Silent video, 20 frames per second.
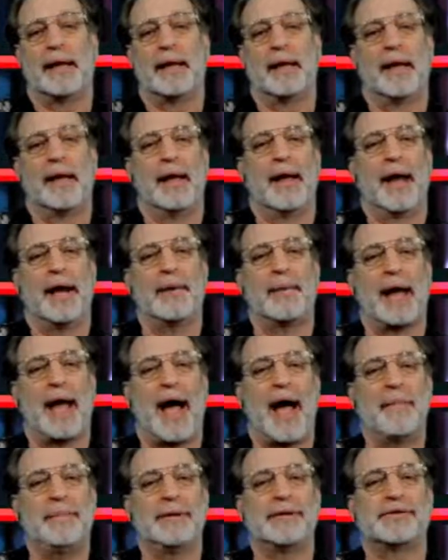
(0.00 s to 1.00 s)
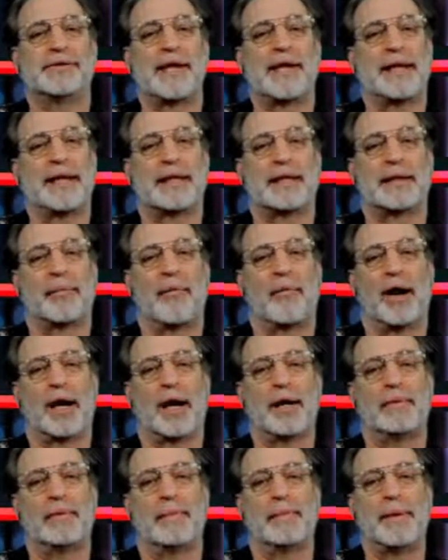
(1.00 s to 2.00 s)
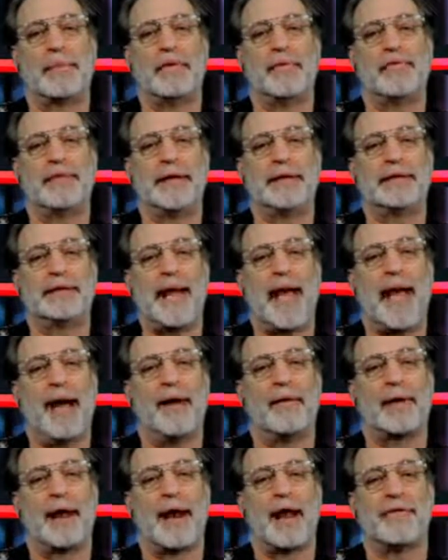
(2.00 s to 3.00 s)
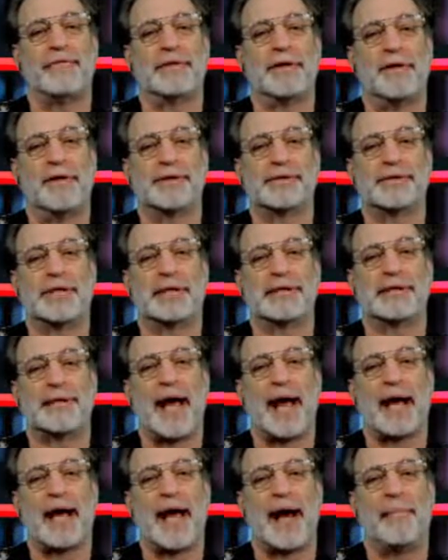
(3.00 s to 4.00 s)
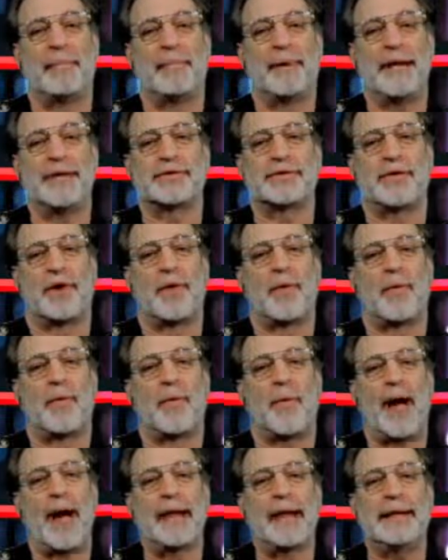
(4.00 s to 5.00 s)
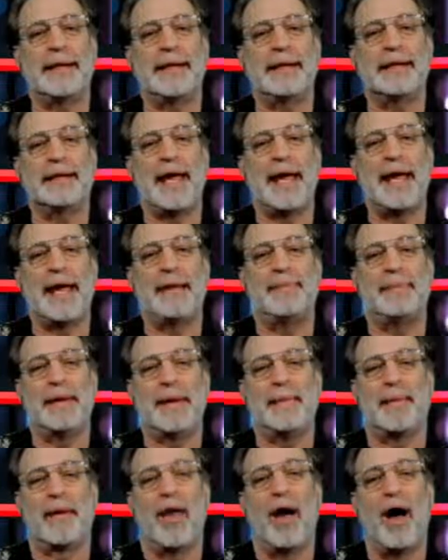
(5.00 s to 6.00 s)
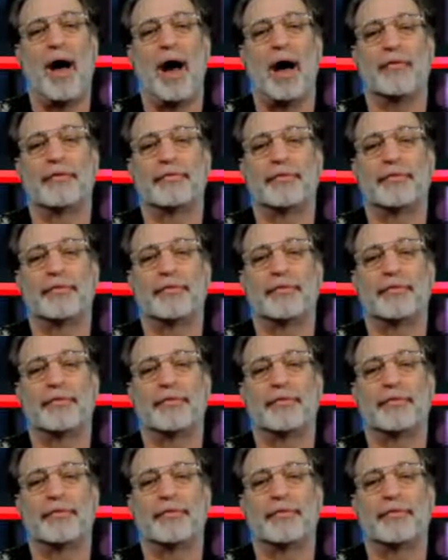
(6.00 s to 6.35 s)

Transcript: Anyway, I've been saying that the market will be moving down, and I've noticed that tech companies are quietly laying people off.